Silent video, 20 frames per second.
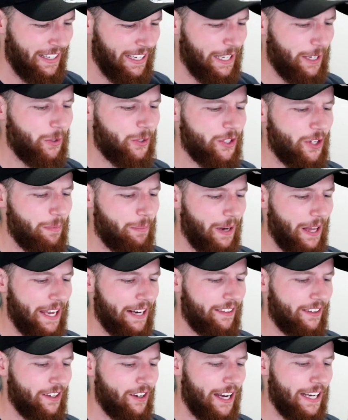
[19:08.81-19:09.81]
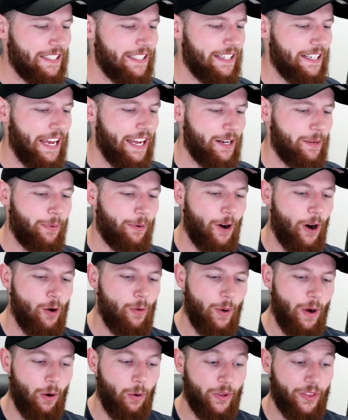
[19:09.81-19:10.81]
He also played in the 1980
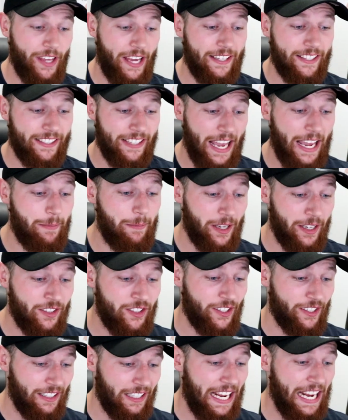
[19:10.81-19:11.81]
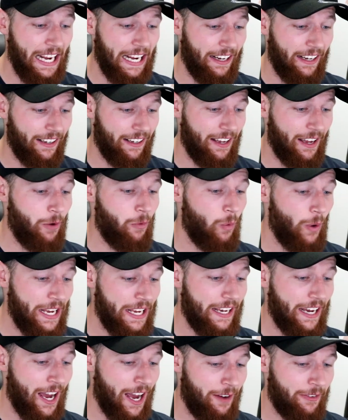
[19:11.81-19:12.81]
Pro Bowl with that same injured leg a
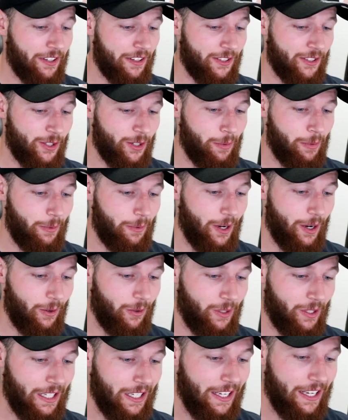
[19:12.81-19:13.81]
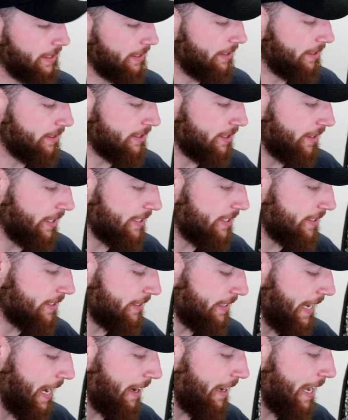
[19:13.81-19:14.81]
week after the Super Bowl. So this
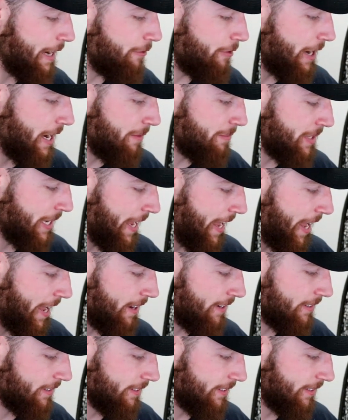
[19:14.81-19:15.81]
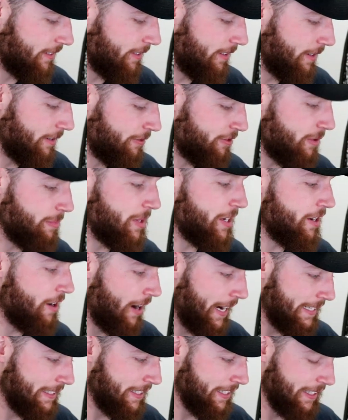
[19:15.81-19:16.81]
is an LA Rams hat from the
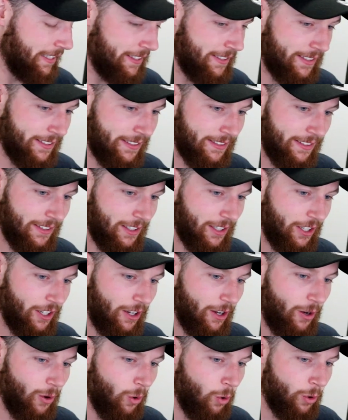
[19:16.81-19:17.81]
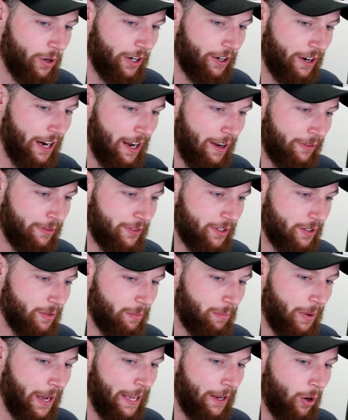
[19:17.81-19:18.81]
90s, autographed
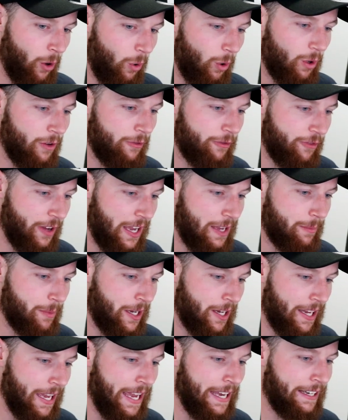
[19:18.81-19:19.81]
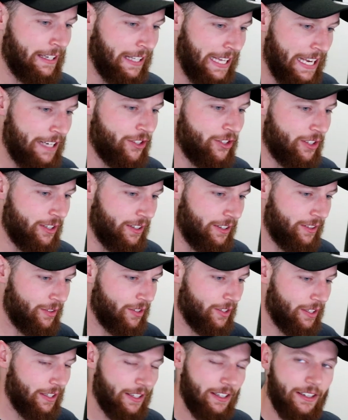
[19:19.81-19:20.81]
by Hall of Famer and
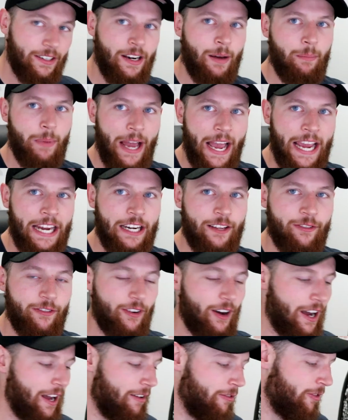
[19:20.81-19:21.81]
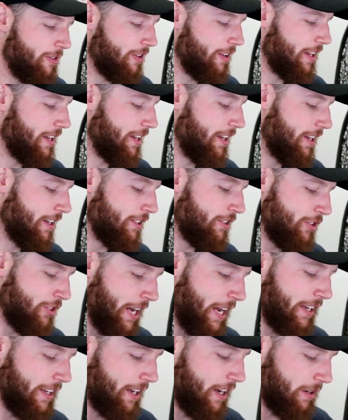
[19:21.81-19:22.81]
legend number 85,
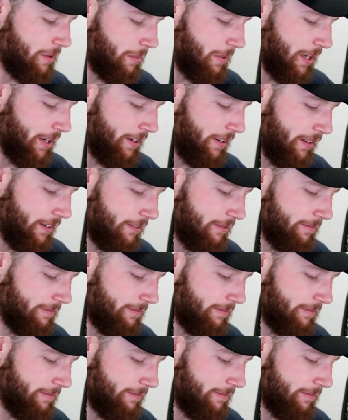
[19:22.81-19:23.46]
Jack Youngblood.